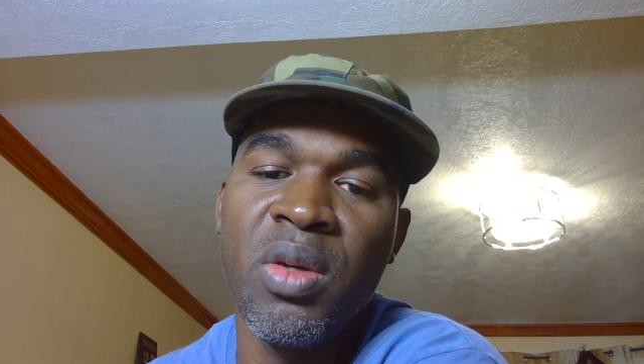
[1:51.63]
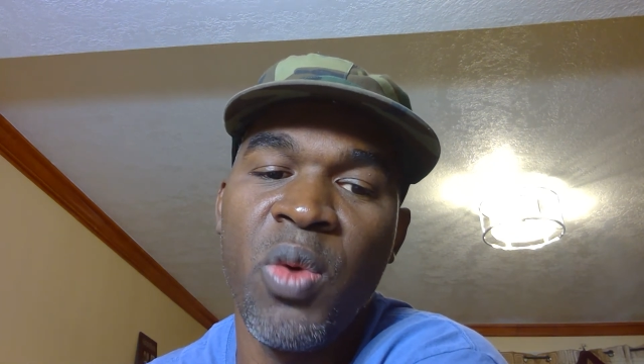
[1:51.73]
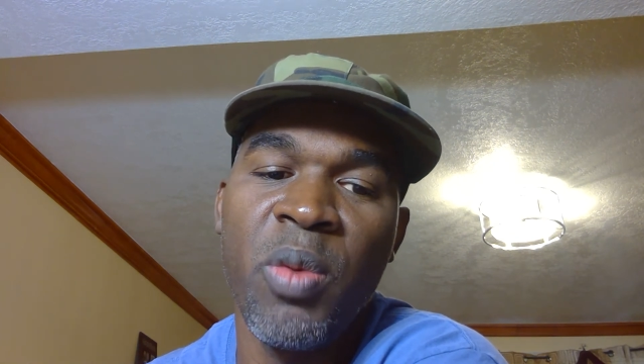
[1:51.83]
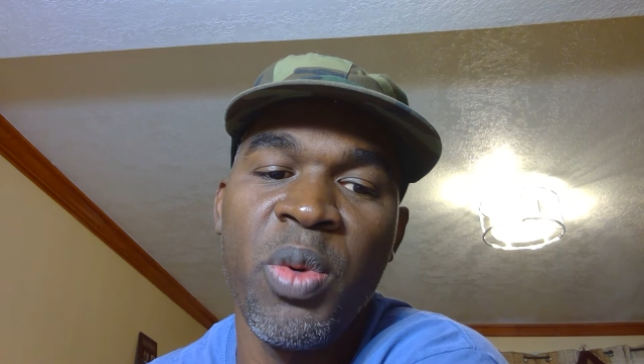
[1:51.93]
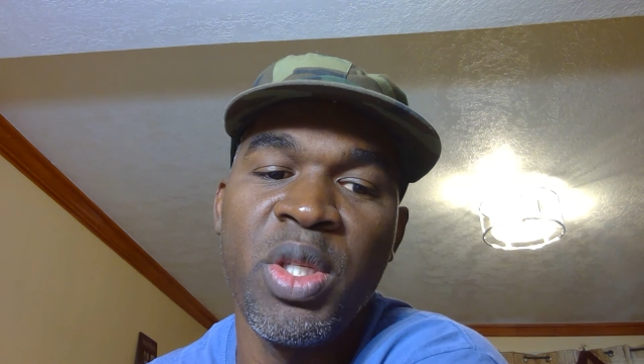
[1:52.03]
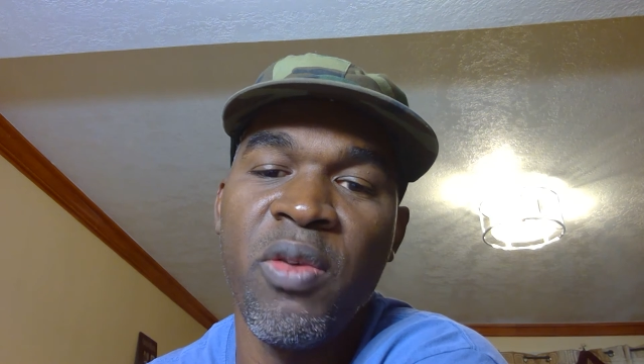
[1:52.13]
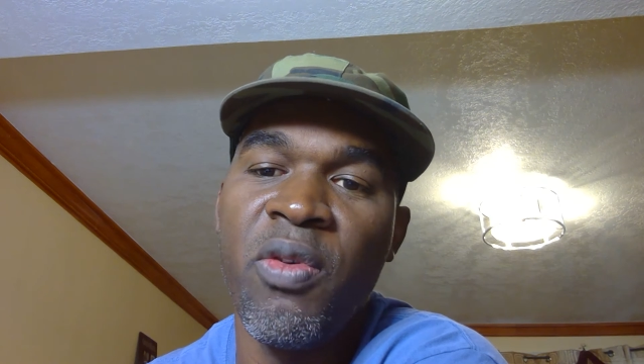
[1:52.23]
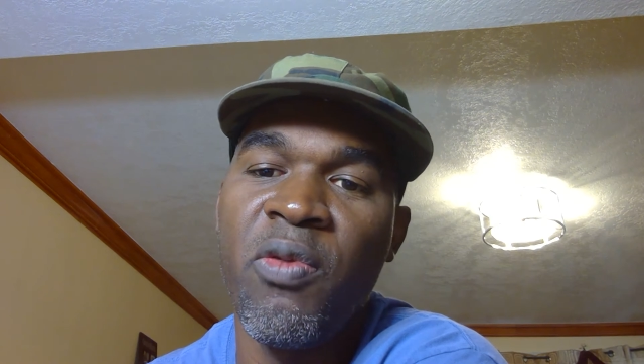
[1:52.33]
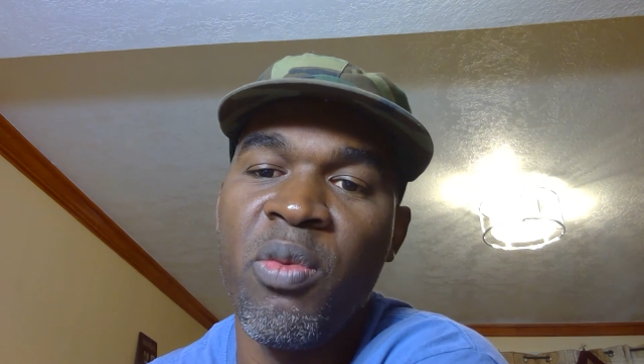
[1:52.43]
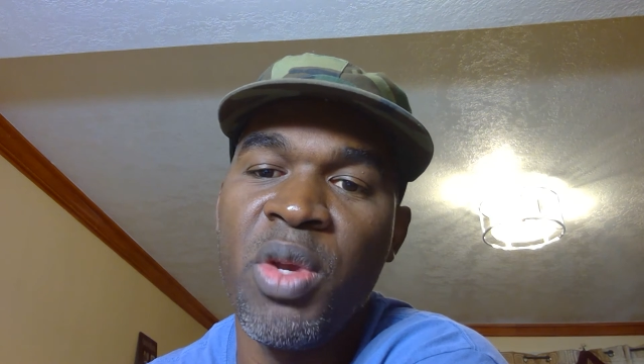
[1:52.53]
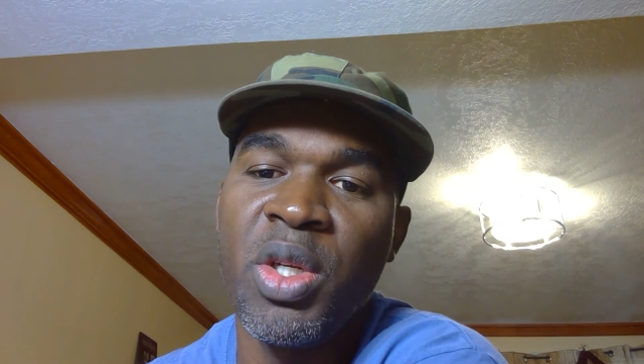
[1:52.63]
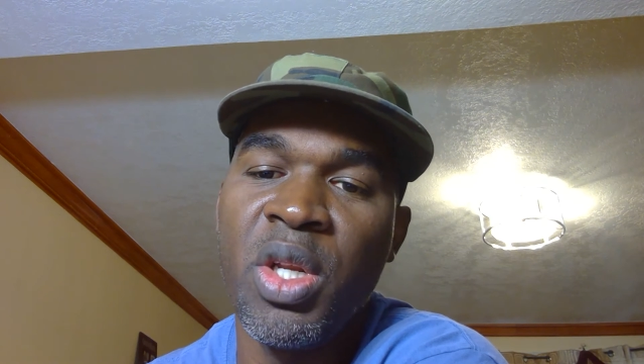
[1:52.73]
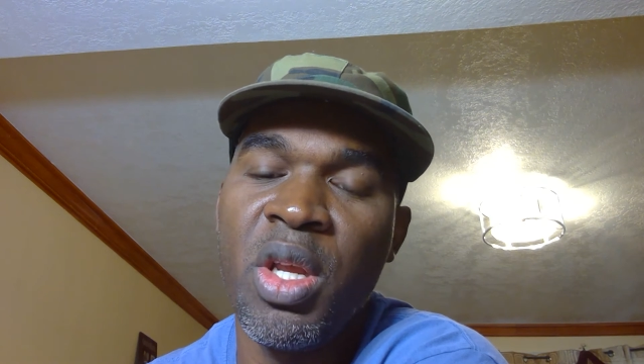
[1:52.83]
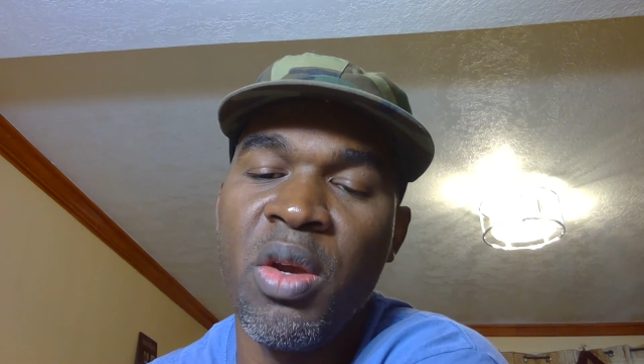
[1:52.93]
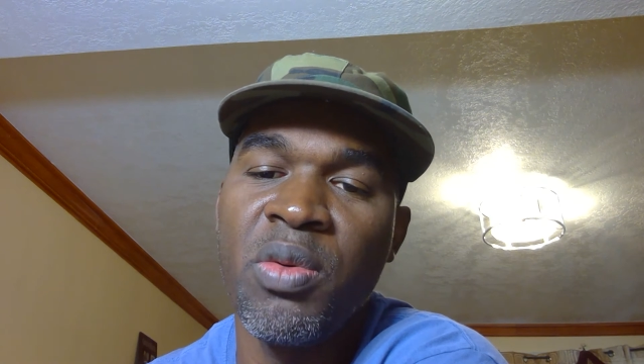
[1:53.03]
quick piece of
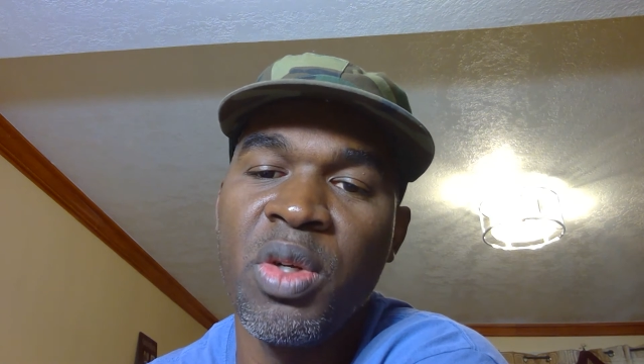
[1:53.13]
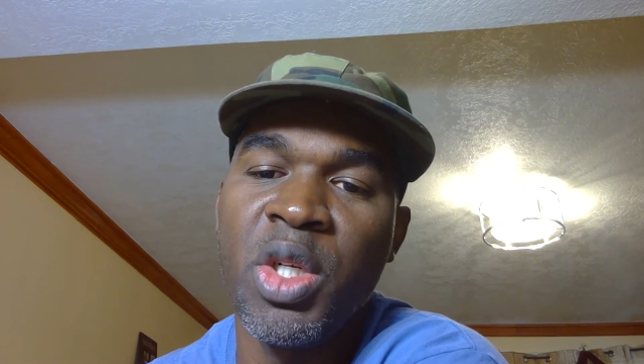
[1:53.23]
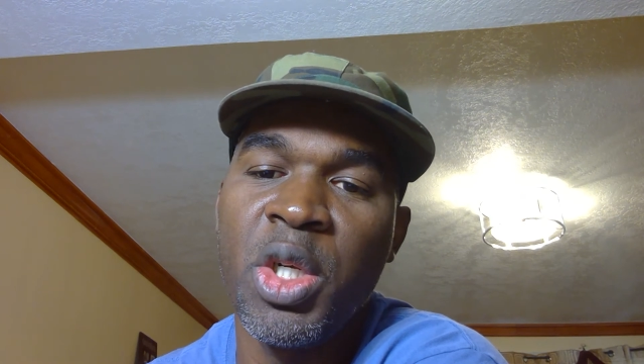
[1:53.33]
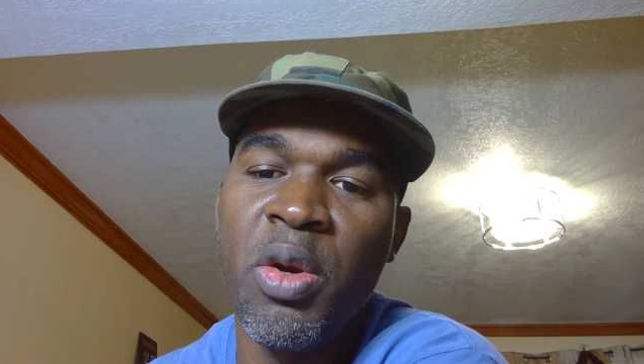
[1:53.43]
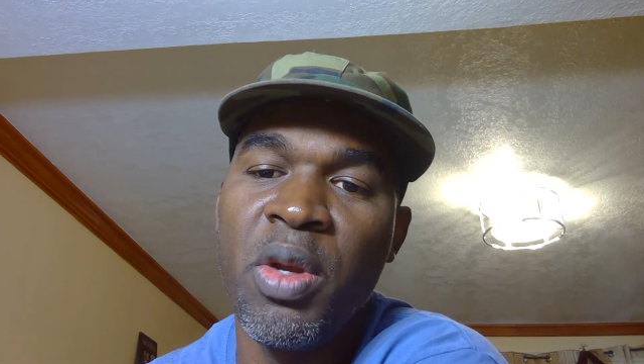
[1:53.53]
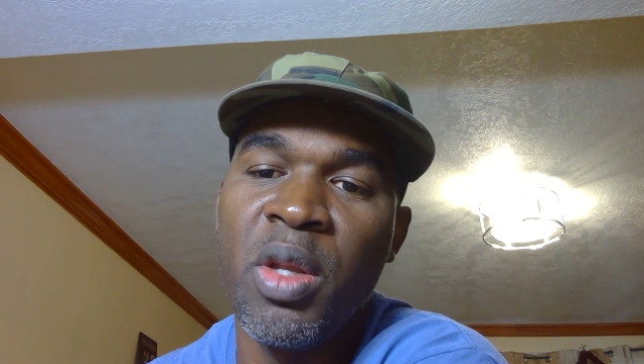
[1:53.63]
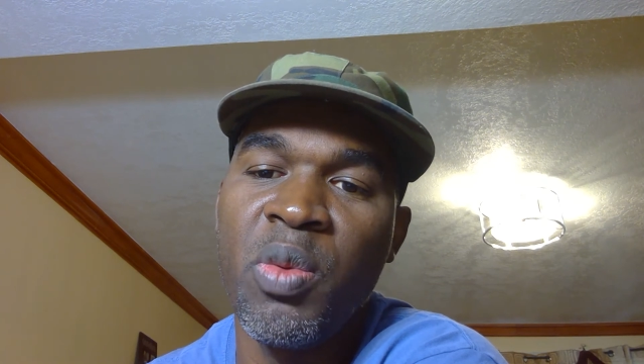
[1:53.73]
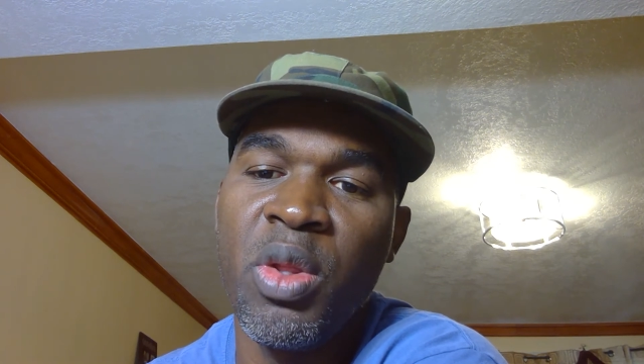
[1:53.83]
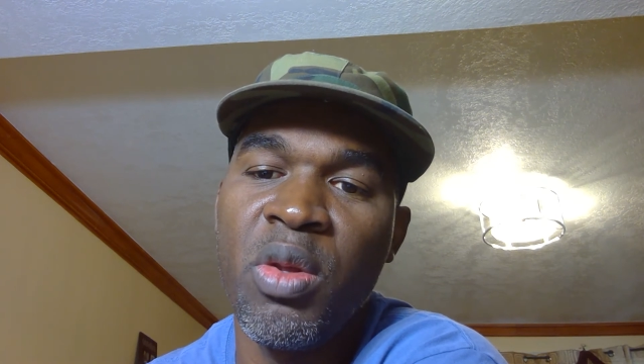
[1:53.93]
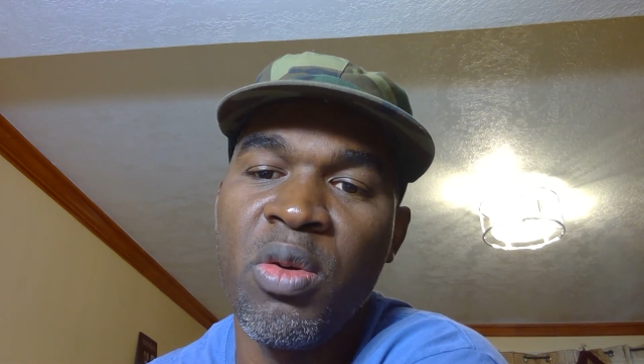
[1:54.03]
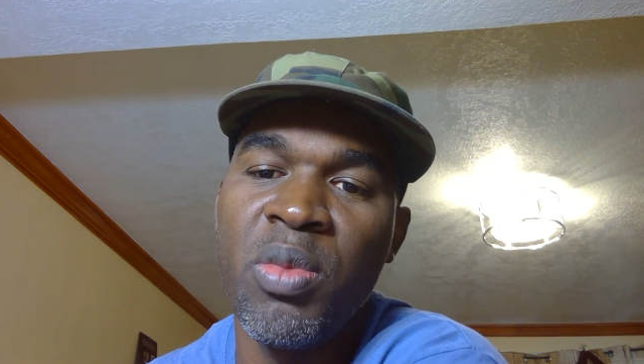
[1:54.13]
information here, just sharing it with you.